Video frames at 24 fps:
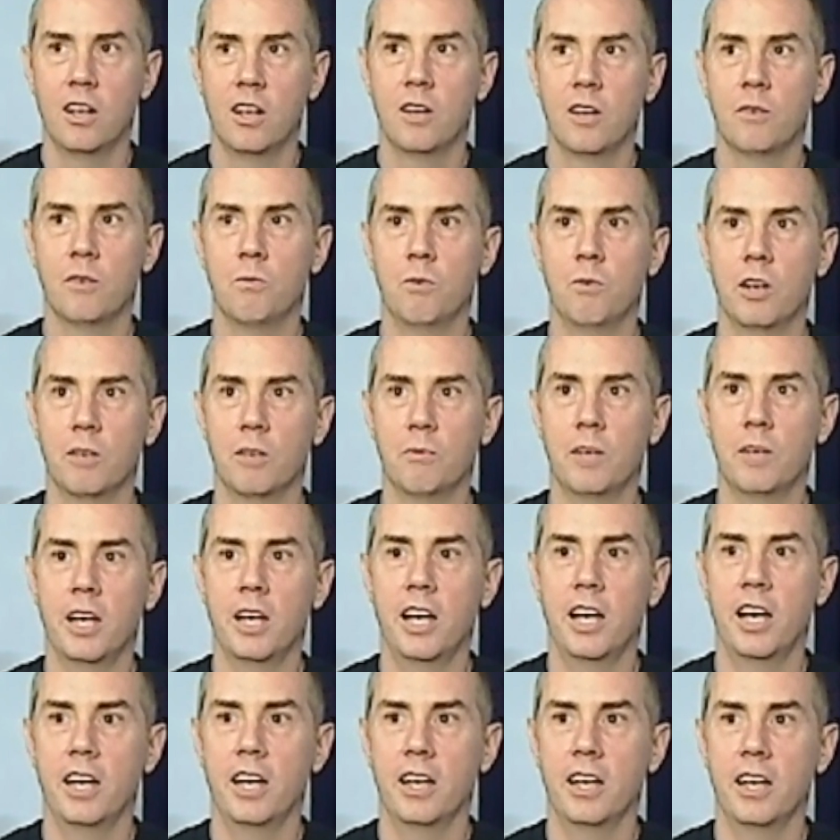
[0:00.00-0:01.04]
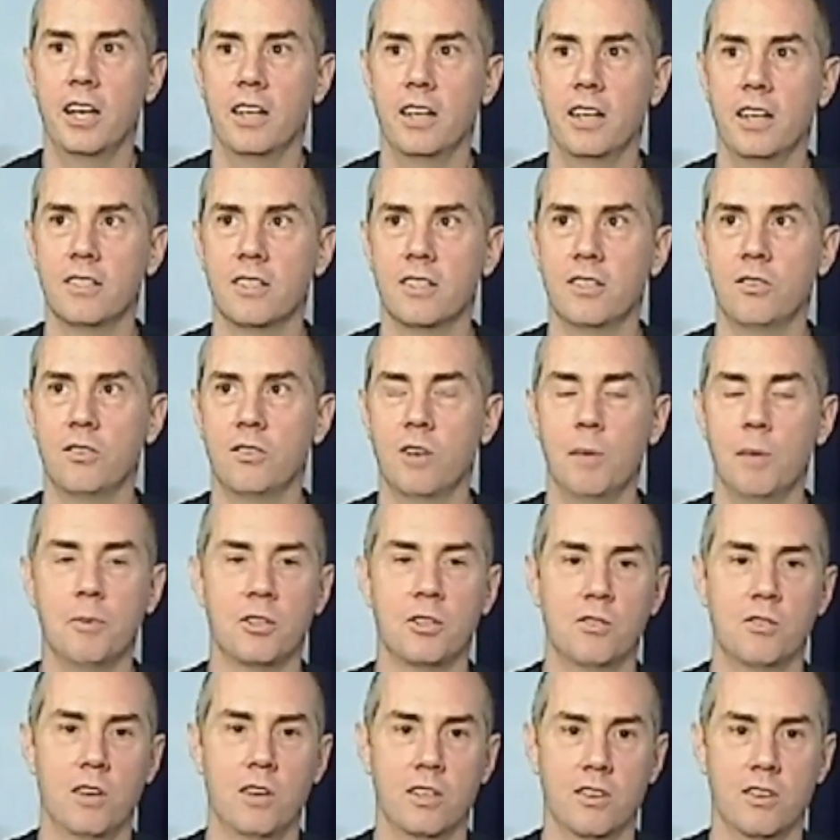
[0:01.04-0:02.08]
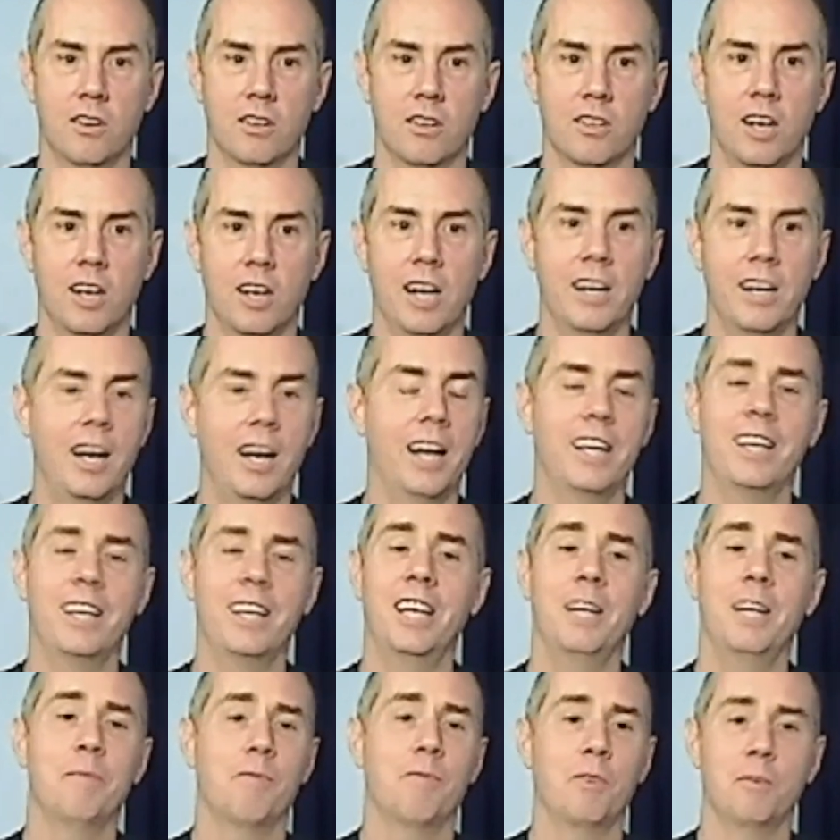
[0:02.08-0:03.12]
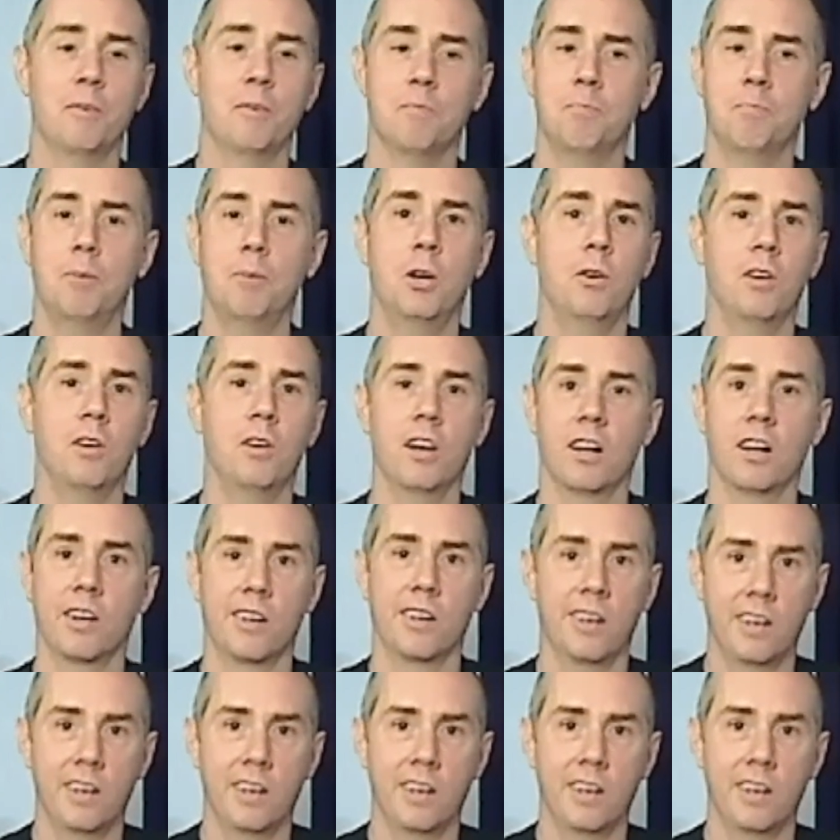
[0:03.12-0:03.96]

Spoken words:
when we had a drum instructor. I came from podunk,